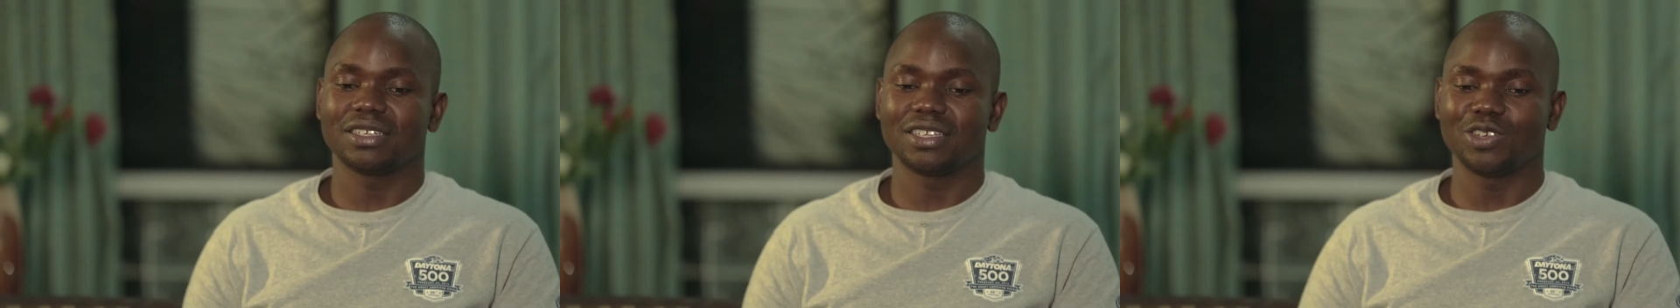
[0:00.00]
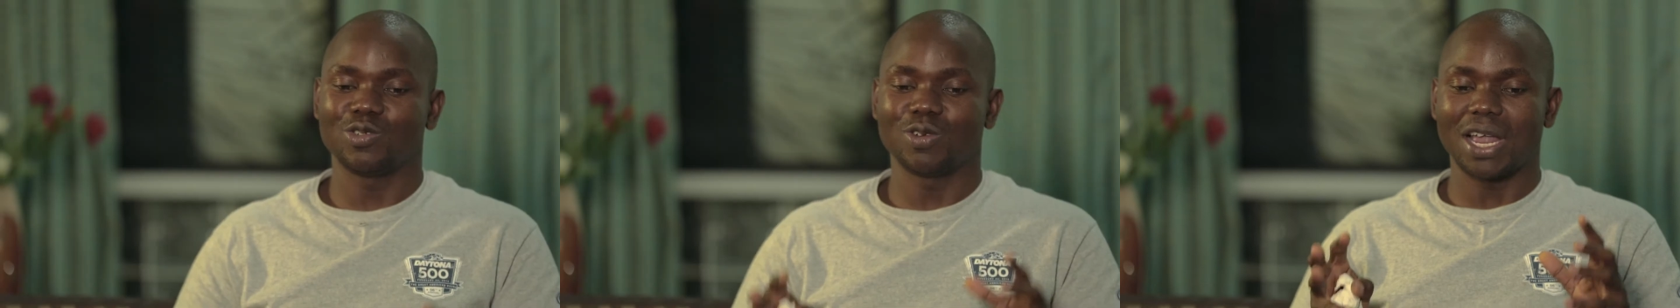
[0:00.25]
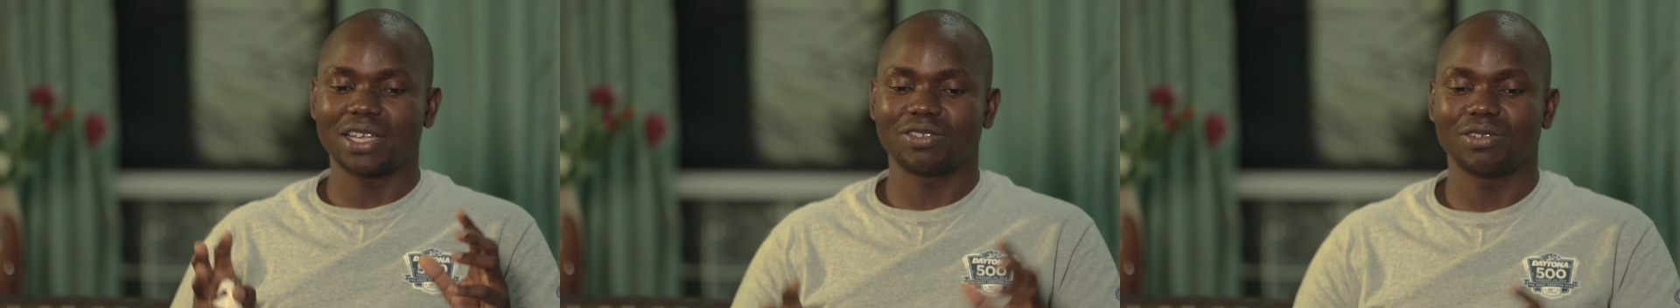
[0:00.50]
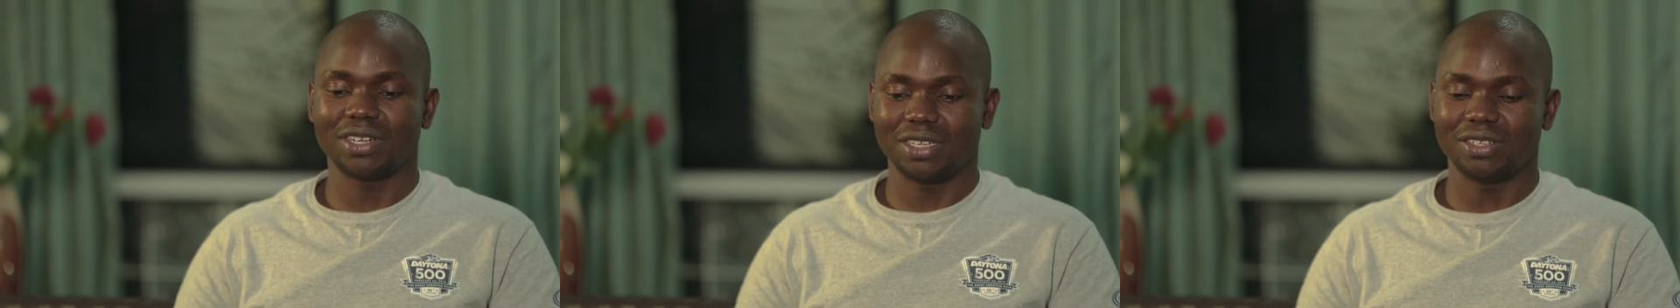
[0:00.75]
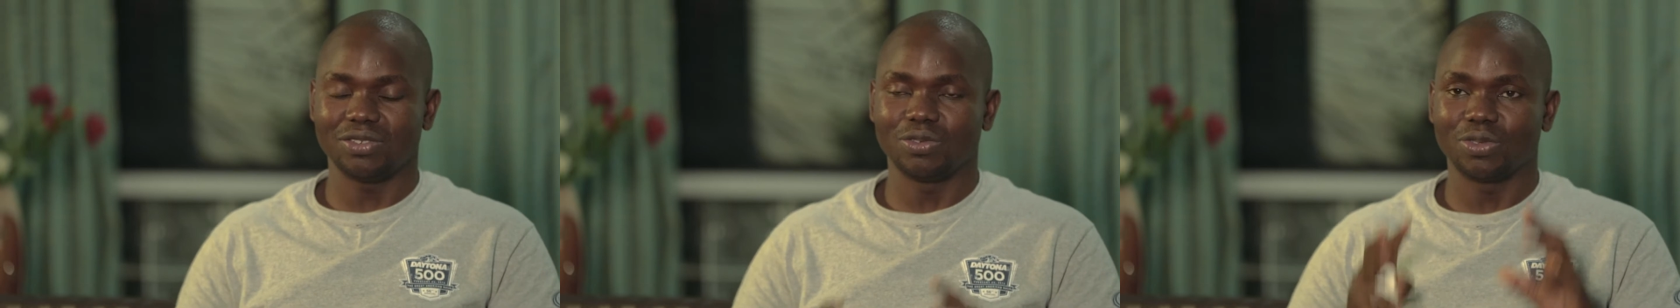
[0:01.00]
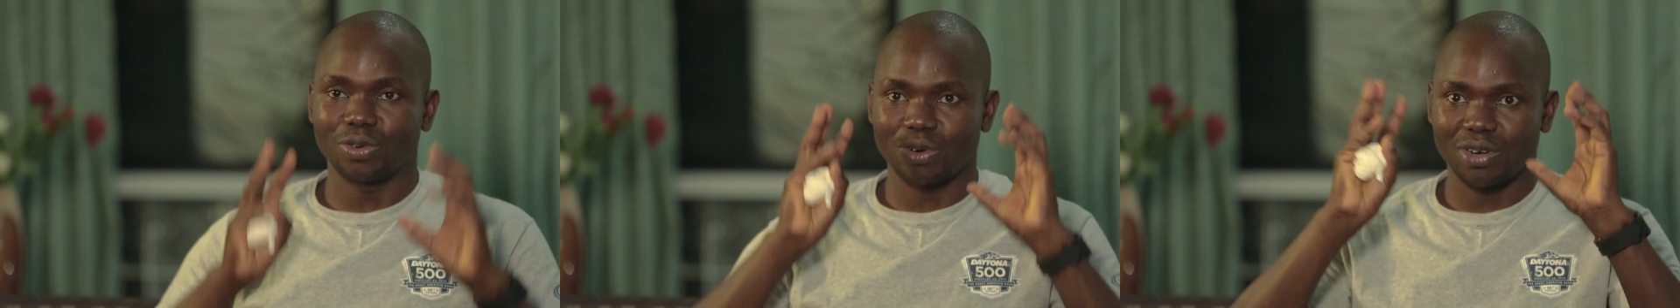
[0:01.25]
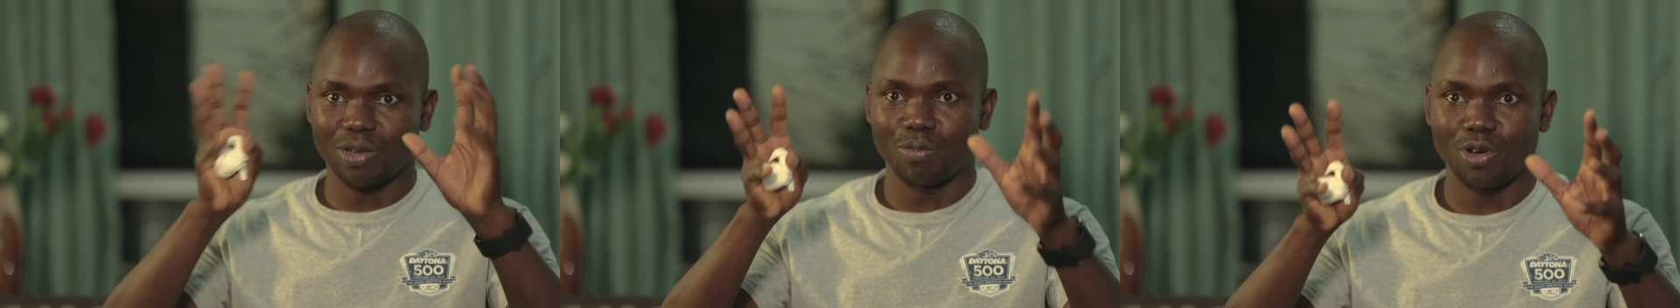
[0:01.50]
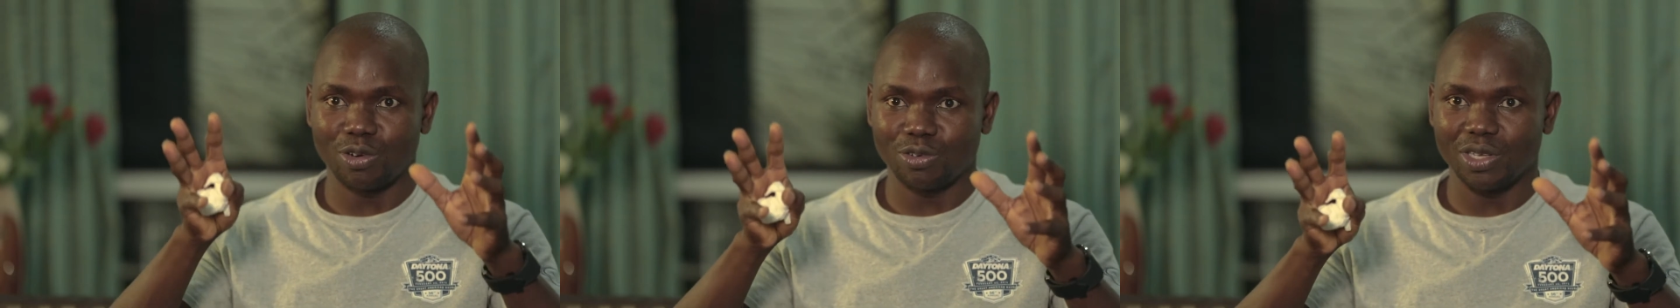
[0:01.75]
he could actually, you throw the ball to